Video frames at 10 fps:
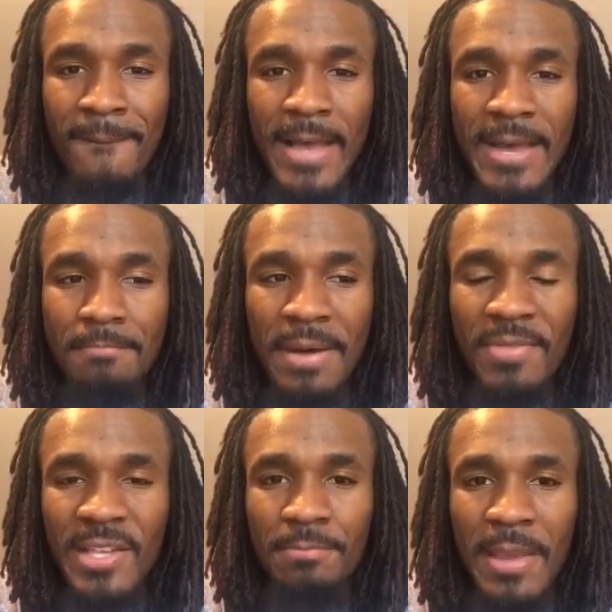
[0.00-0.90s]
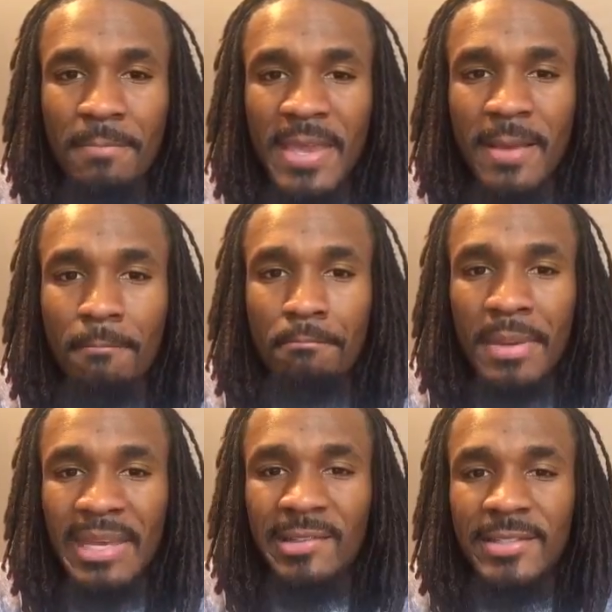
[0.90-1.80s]
uh, but this may be a
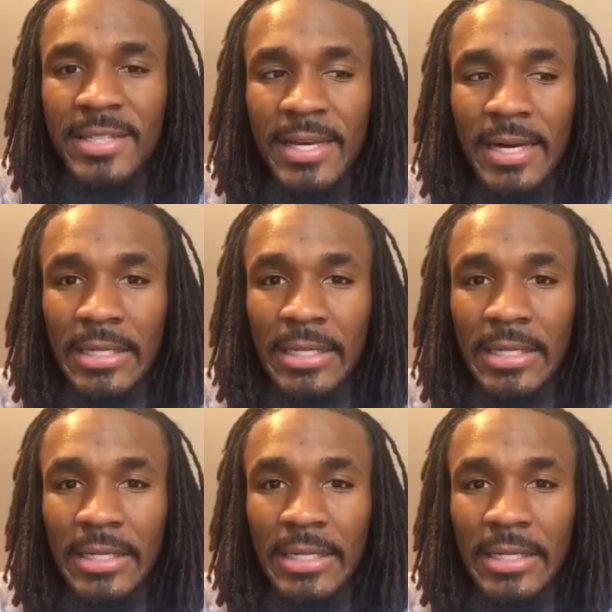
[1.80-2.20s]
bit uh,